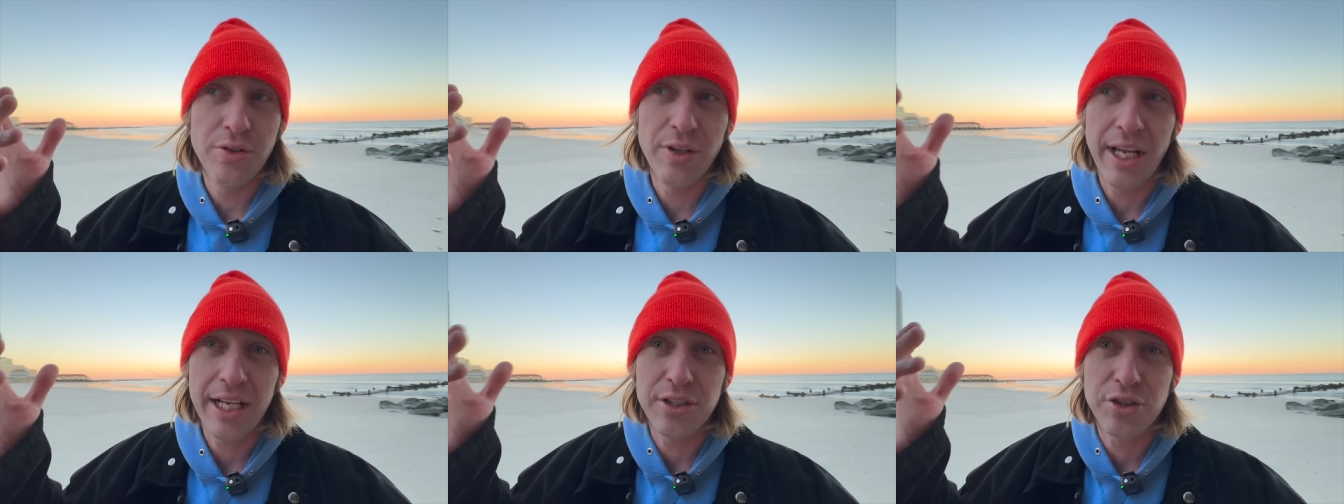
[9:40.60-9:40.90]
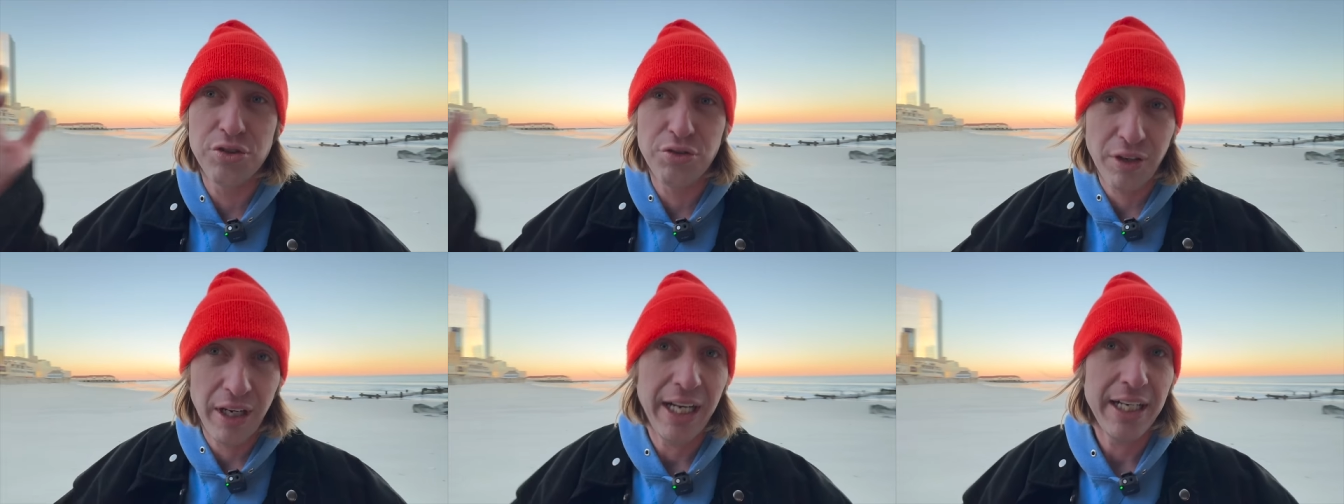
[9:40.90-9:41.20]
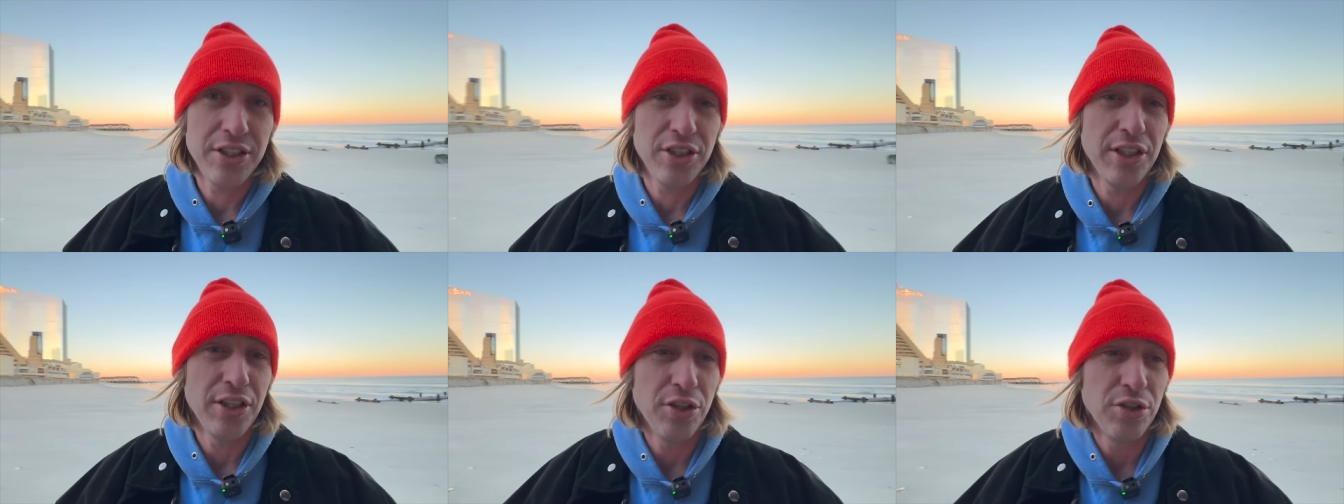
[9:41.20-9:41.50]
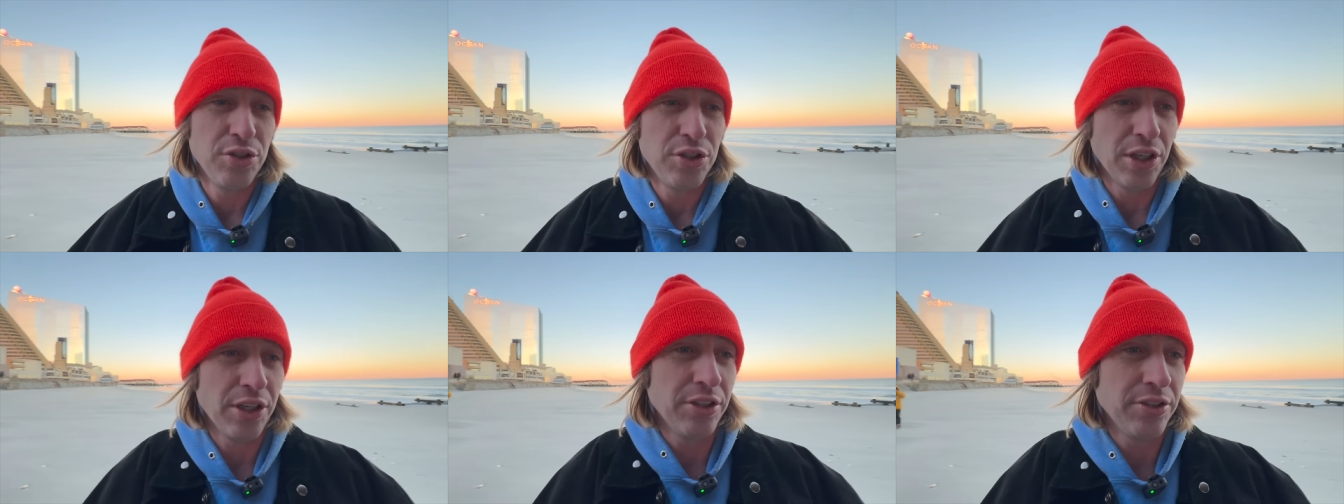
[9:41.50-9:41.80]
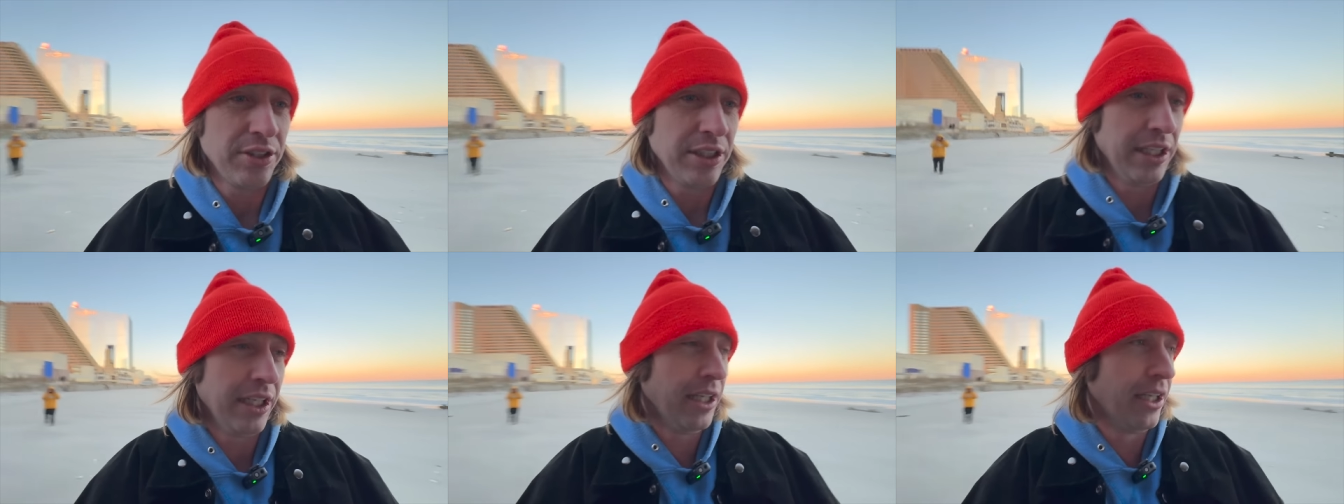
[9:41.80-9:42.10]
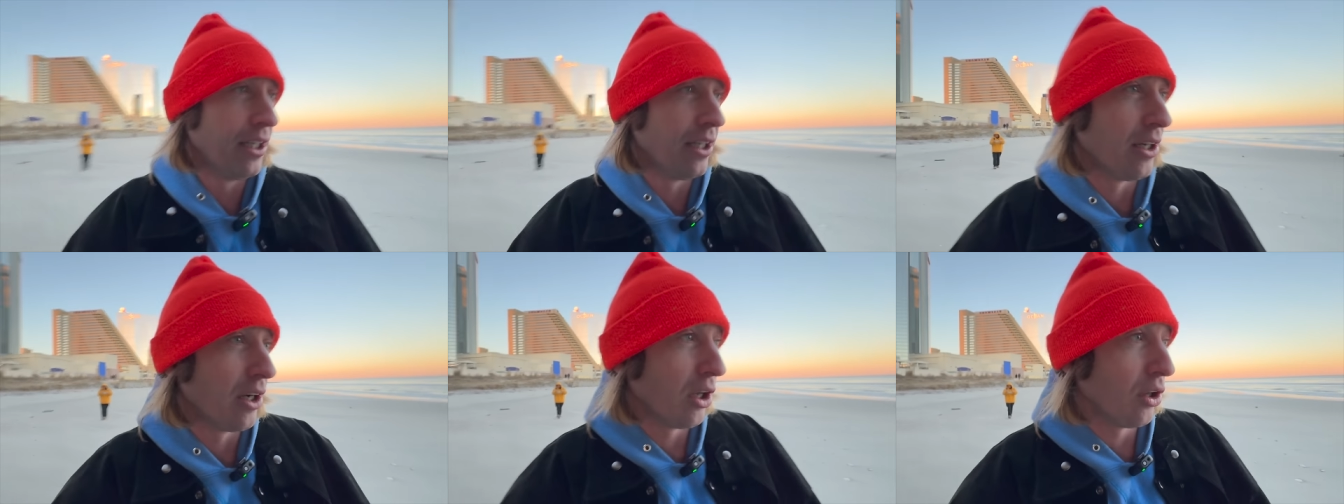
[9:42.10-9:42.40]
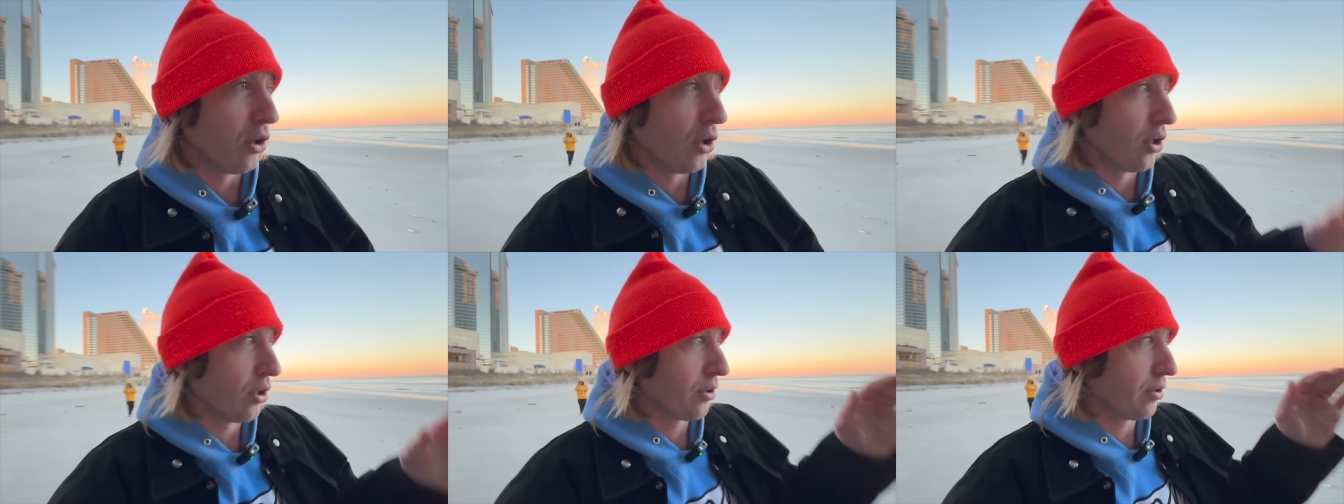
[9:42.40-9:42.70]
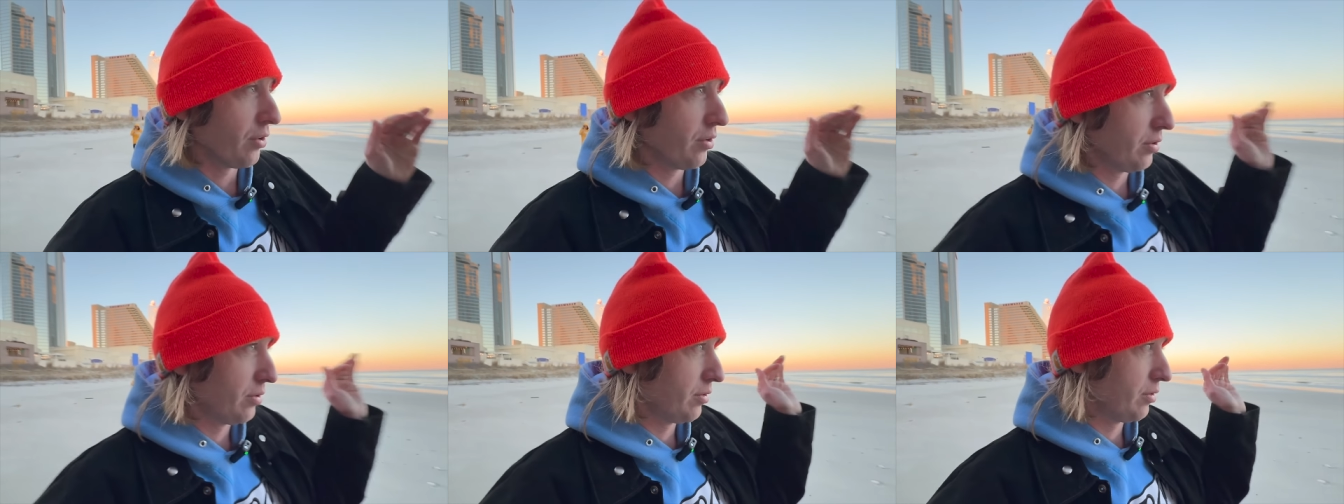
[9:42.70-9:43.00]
They dredge in New Jersey along